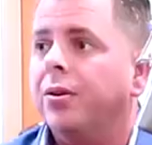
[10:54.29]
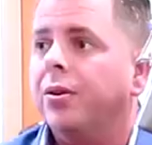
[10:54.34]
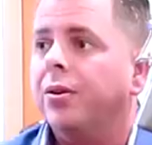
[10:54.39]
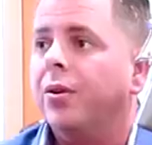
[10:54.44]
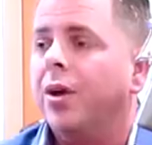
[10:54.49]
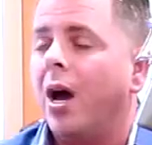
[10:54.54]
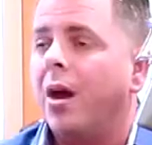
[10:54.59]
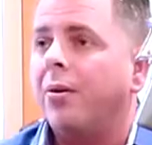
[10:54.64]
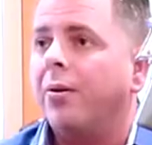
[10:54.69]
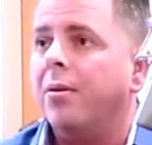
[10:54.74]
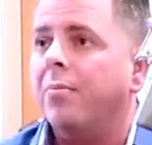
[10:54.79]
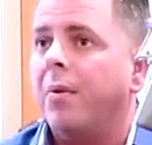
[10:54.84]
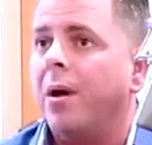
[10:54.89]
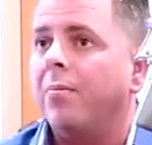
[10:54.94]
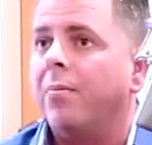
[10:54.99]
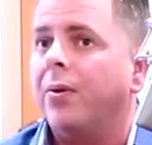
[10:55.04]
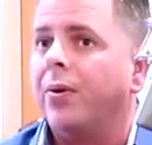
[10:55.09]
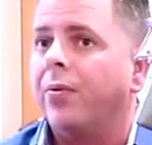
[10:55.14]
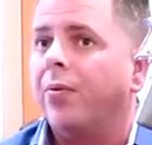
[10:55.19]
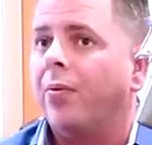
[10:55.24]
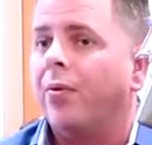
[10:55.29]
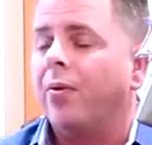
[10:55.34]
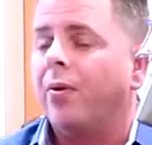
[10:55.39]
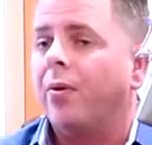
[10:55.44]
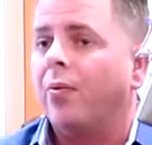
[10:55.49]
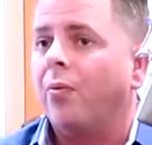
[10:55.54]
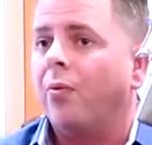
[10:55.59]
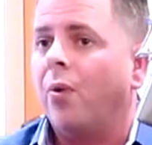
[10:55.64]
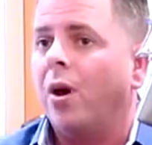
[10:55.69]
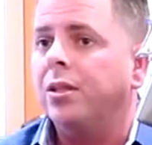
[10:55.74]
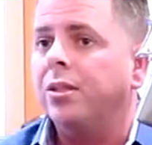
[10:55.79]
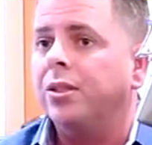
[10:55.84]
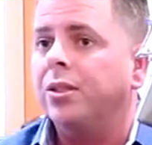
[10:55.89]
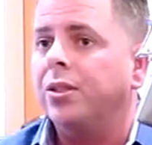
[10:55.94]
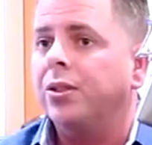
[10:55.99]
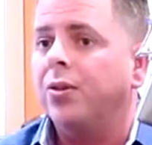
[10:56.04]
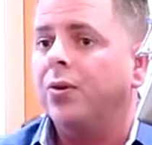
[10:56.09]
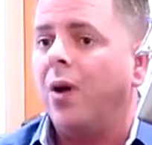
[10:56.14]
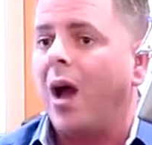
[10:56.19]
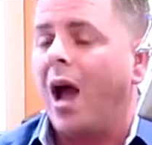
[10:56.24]
you got to remember, once
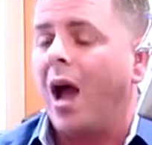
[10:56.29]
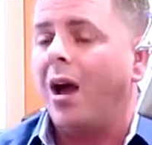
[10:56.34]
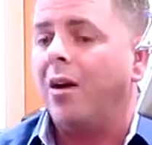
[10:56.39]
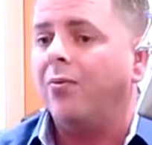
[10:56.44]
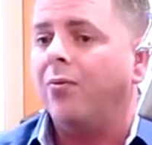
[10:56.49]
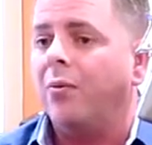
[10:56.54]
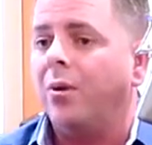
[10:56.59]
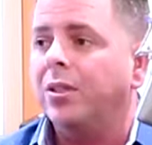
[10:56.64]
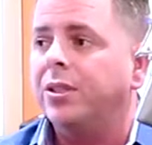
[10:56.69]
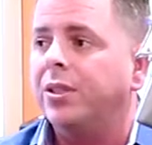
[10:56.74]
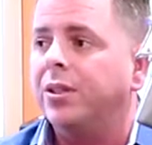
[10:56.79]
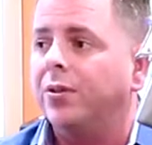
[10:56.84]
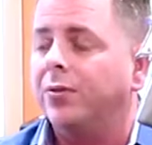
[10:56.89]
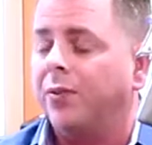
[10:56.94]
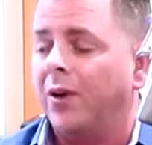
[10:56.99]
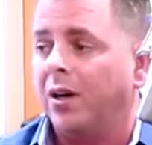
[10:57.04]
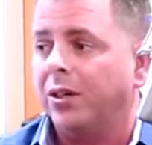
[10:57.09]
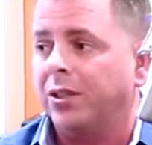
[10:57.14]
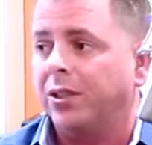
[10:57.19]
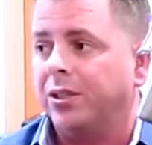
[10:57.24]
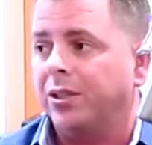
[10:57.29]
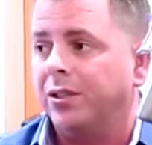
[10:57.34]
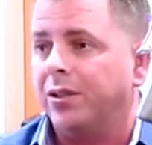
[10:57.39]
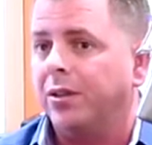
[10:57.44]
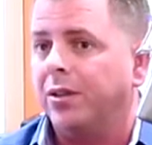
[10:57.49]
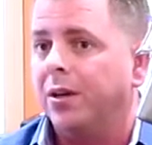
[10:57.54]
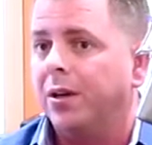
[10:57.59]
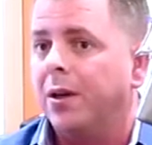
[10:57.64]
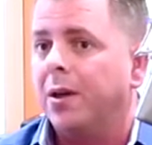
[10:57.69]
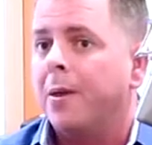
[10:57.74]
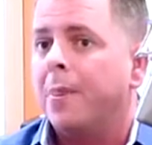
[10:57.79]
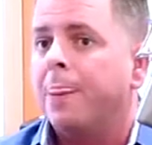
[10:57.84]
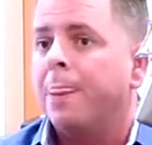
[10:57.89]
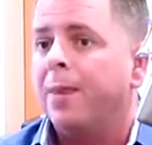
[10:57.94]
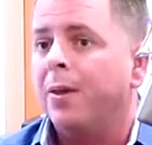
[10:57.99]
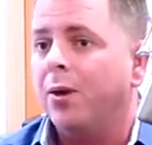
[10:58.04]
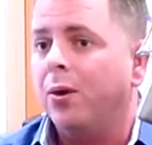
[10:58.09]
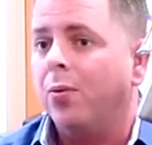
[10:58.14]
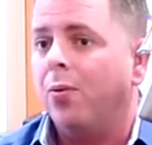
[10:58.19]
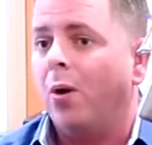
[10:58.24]
you're functional,
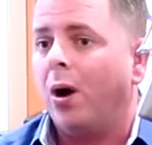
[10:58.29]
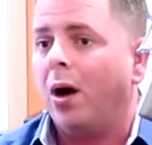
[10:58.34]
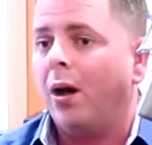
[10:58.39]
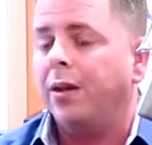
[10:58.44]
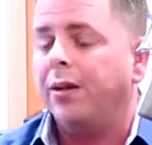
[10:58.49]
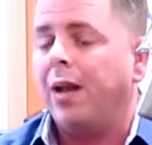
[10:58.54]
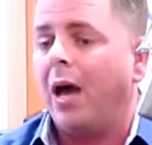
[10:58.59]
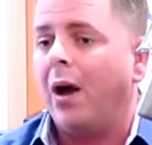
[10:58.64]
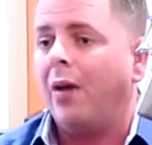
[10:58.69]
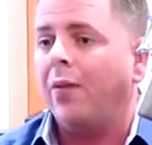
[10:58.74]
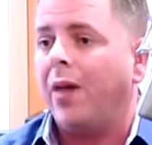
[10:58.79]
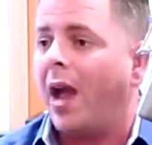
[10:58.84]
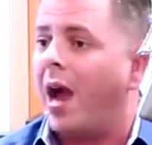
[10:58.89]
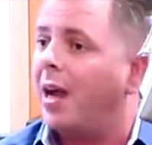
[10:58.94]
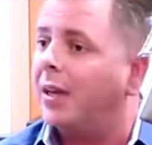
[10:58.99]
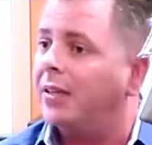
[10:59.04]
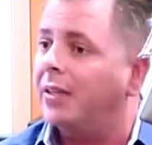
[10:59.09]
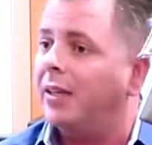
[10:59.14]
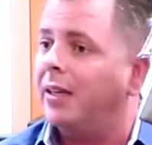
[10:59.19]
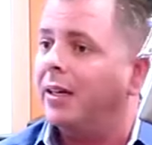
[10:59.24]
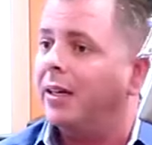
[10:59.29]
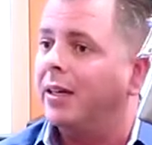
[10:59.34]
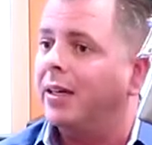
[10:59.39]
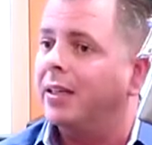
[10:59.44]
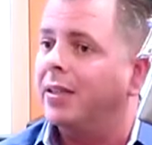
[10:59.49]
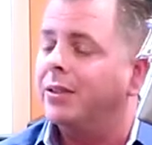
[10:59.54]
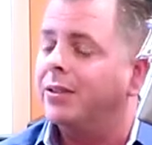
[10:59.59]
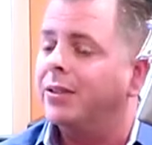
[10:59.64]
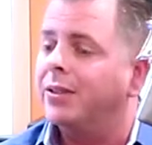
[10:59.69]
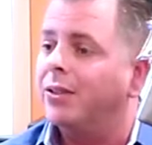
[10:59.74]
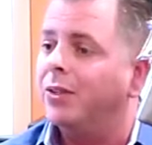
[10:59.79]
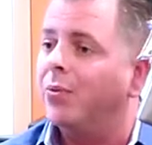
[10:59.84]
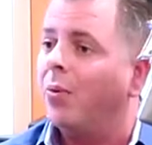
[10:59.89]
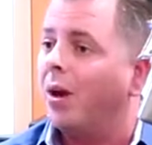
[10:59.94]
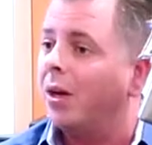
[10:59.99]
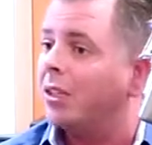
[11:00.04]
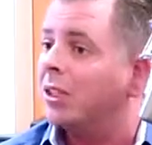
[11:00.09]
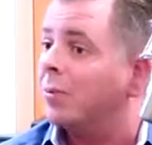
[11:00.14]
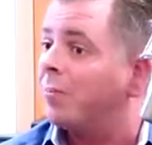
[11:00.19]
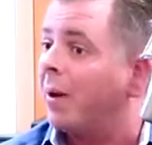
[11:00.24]
now the idea is you
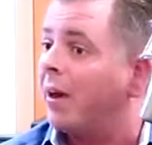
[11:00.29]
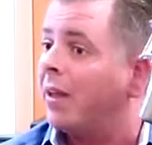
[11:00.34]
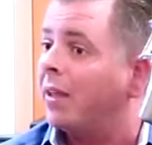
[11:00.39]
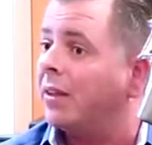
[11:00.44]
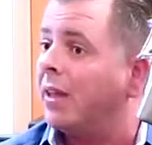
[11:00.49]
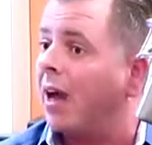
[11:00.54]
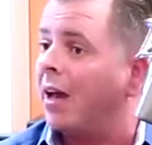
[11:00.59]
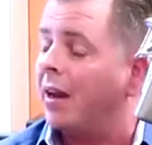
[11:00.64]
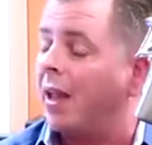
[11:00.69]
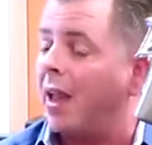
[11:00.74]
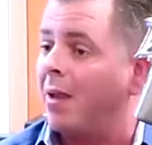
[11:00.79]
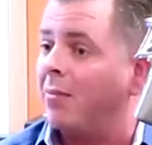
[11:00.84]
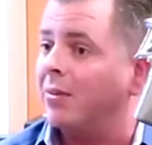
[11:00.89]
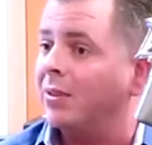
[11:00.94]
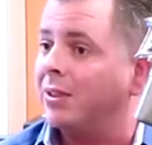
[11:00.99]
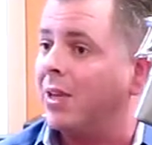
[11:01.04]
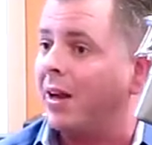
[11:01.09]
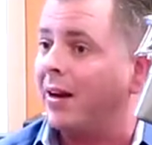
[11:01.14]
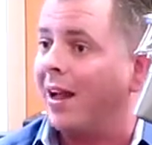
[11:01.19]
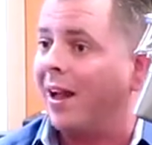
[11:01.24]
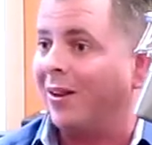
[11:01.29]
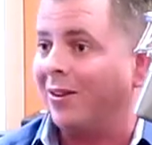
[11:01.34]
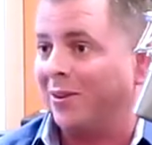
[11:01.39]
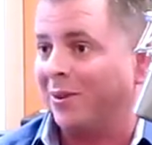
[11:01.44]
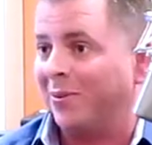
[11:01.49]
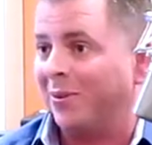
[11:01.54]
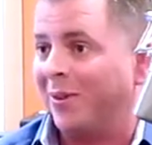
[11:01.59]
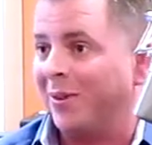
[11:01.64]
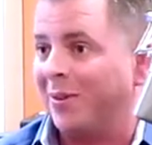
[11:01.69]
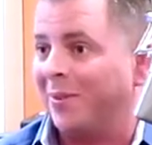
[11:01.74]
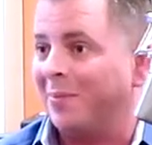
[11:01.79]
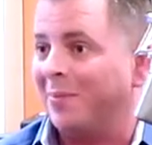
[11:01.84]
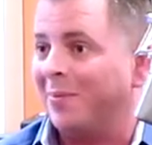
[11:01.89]
want to spike that Amazon algorithm.